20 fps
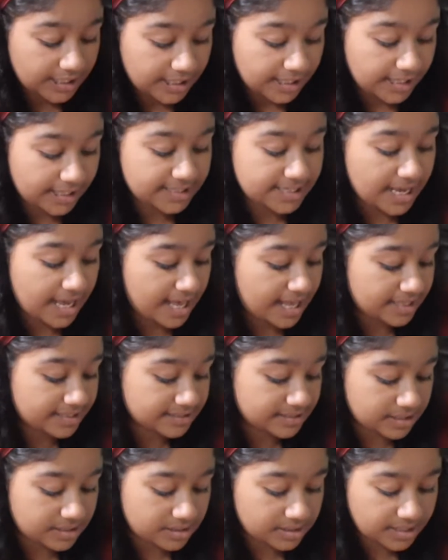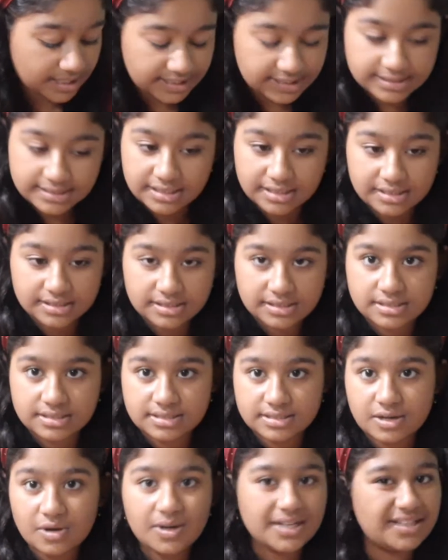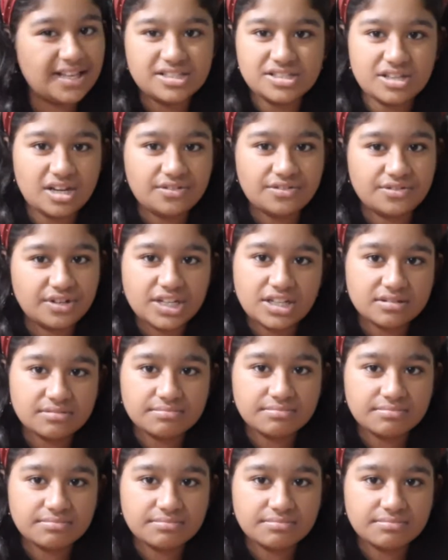It has laces. Okay, that's not a real